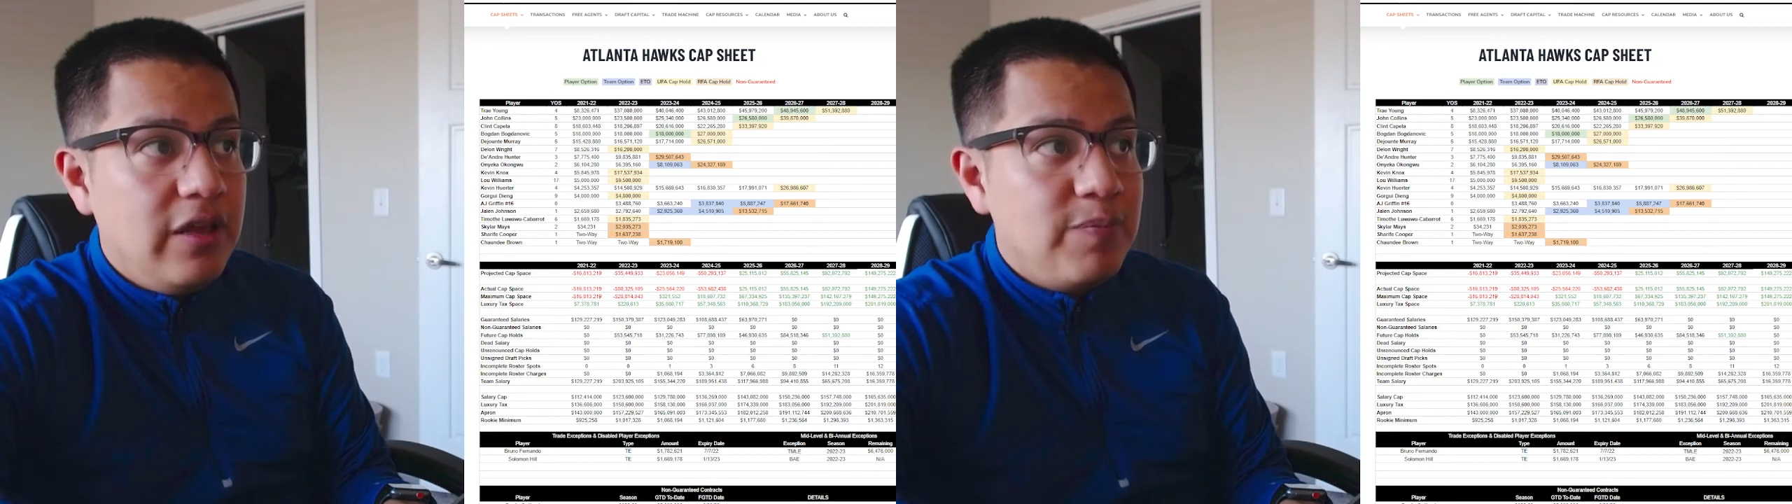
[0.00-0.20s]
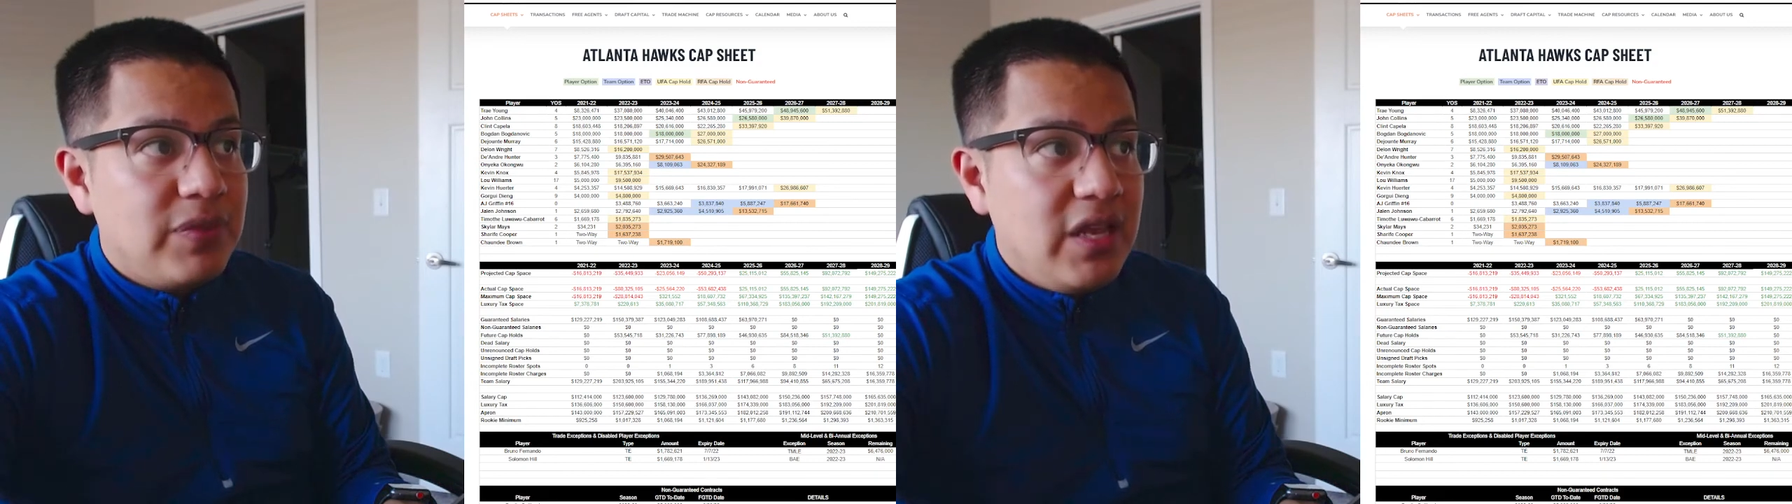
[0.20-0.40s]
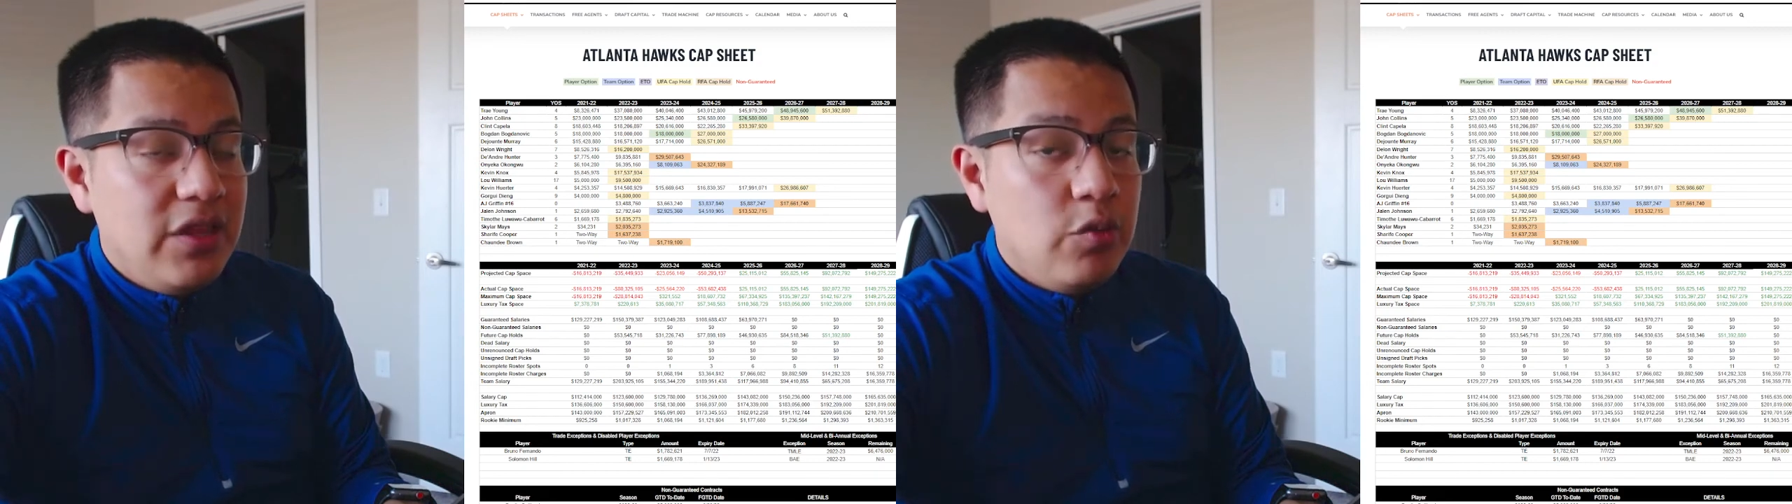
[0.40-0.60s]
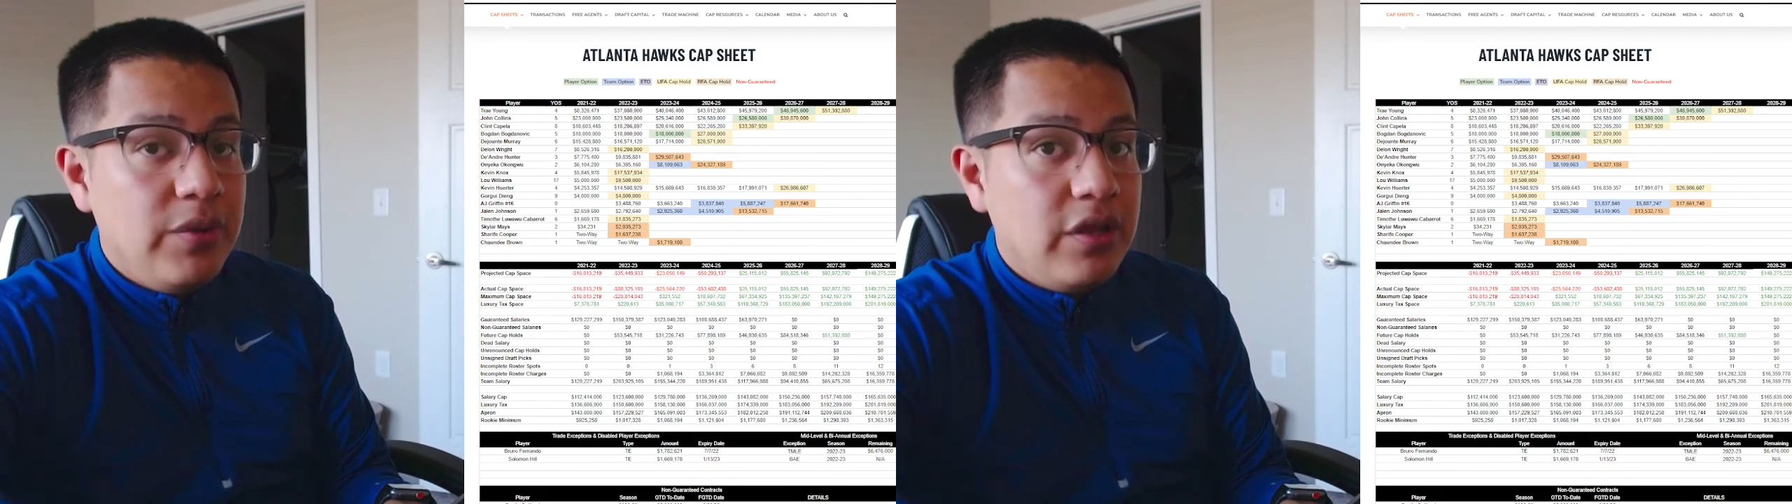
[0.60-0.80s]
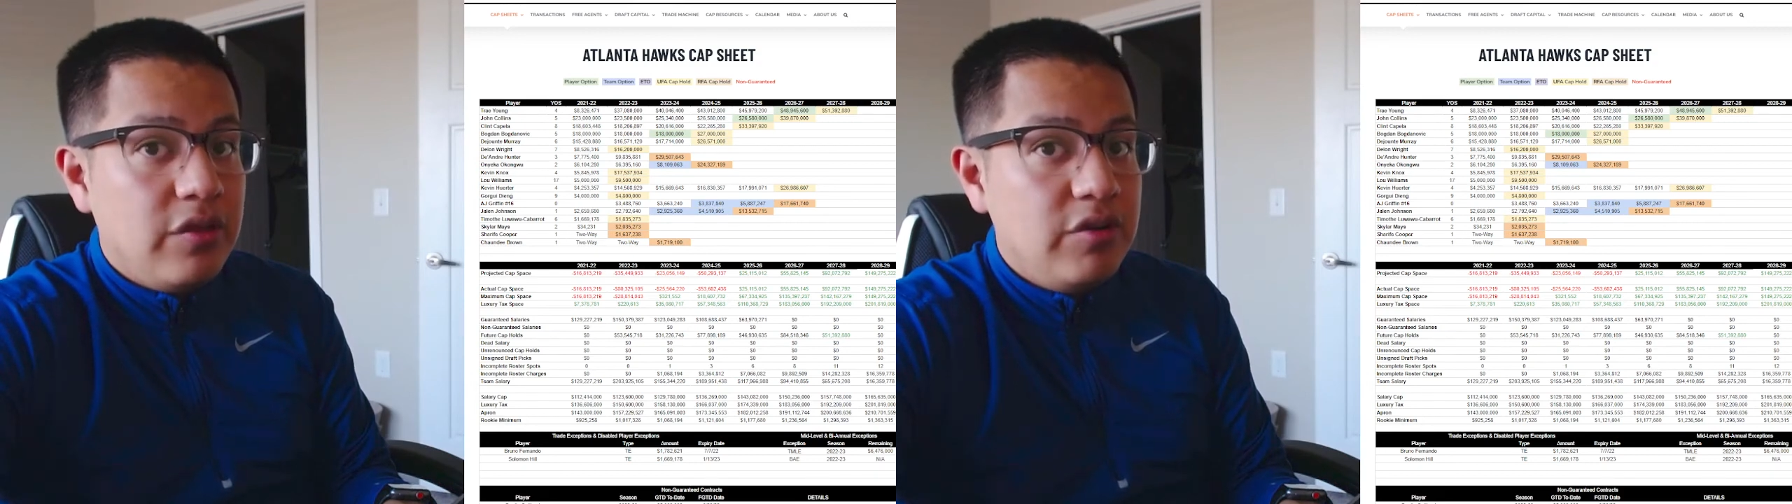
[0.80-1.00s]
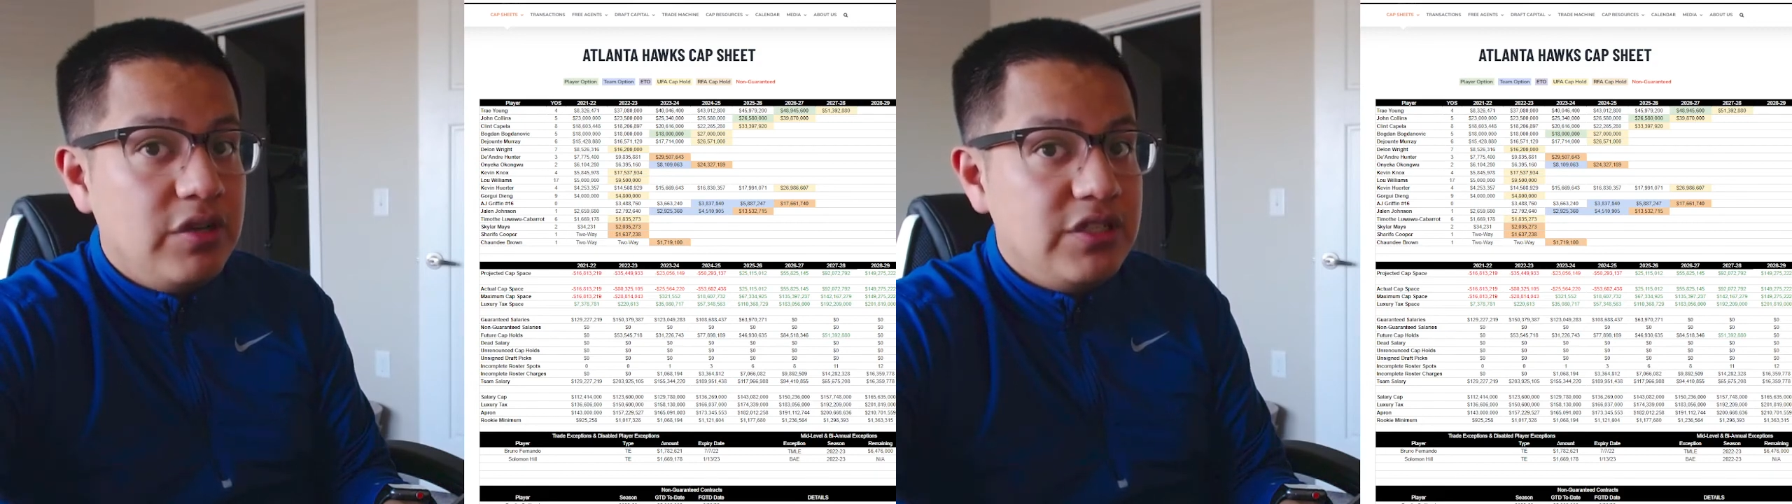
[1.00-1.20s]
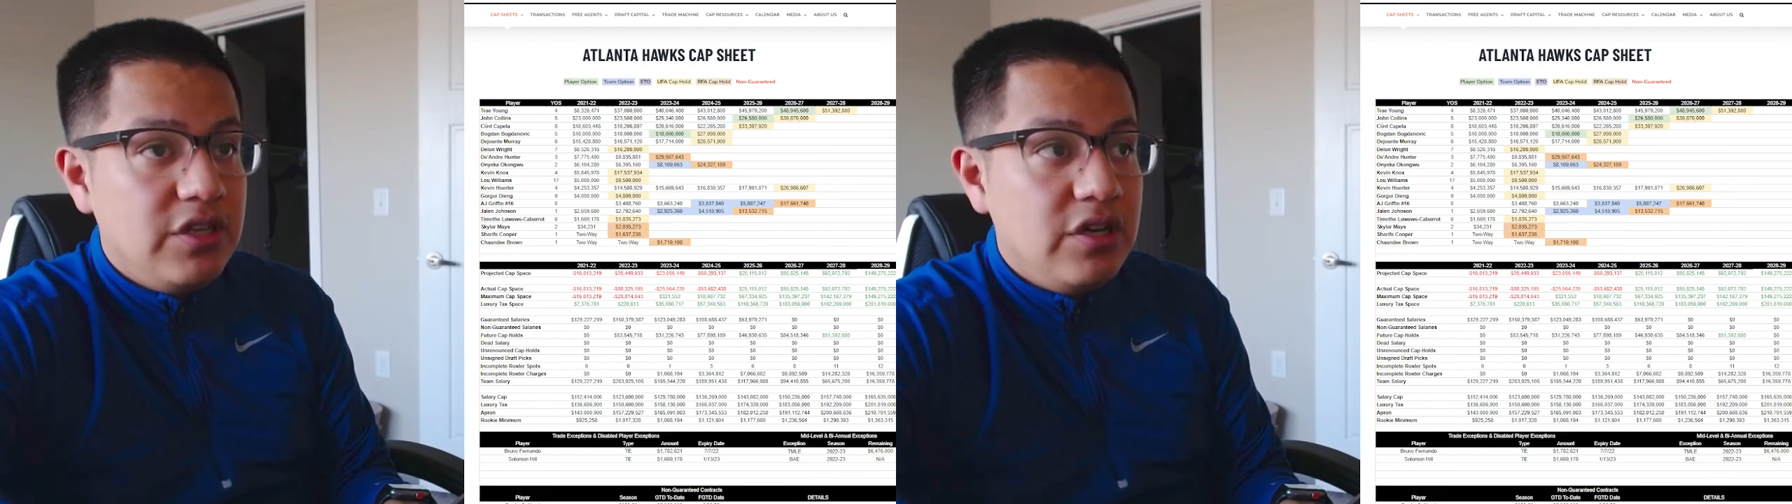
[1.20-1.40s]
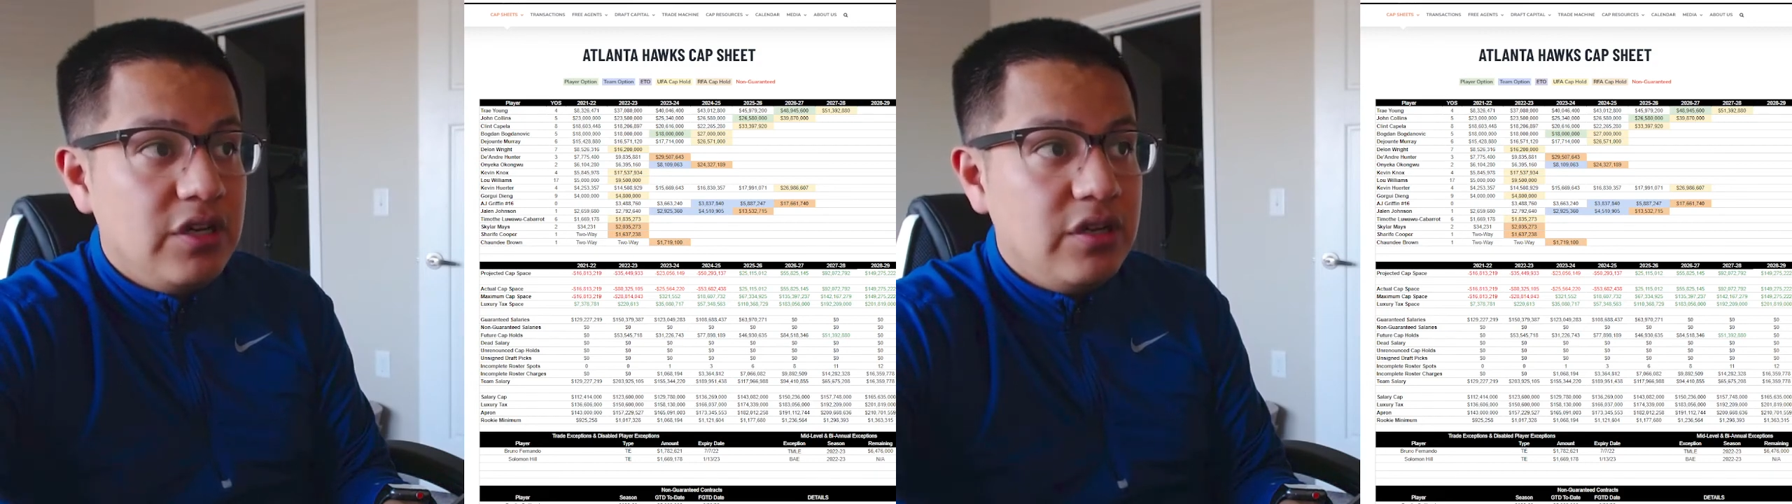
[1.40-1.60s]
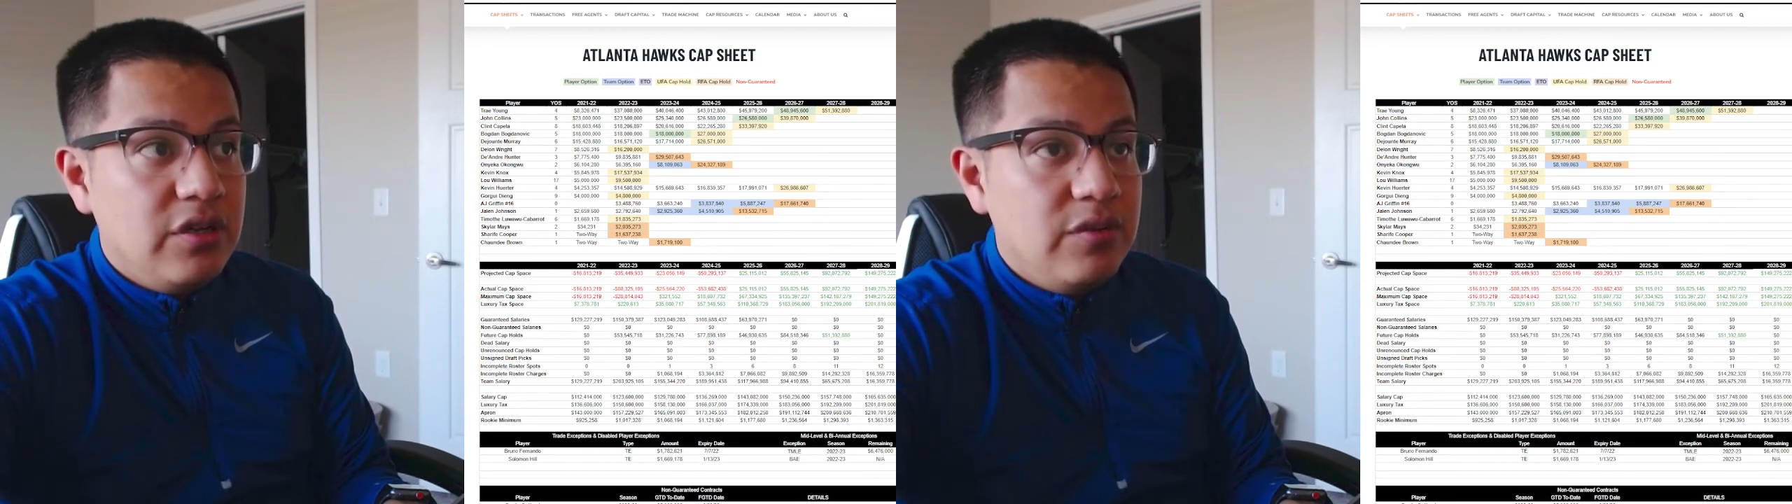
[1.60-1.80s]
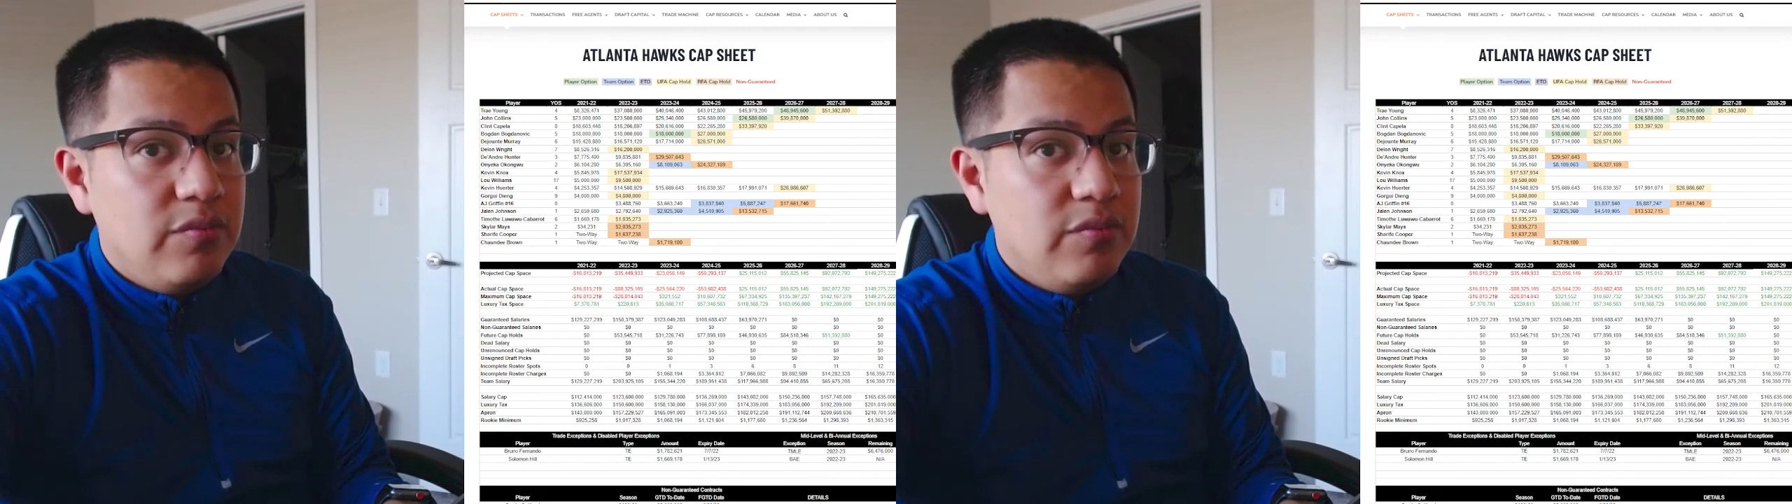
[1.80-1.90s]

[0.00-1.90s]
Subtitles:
and their big three is Young,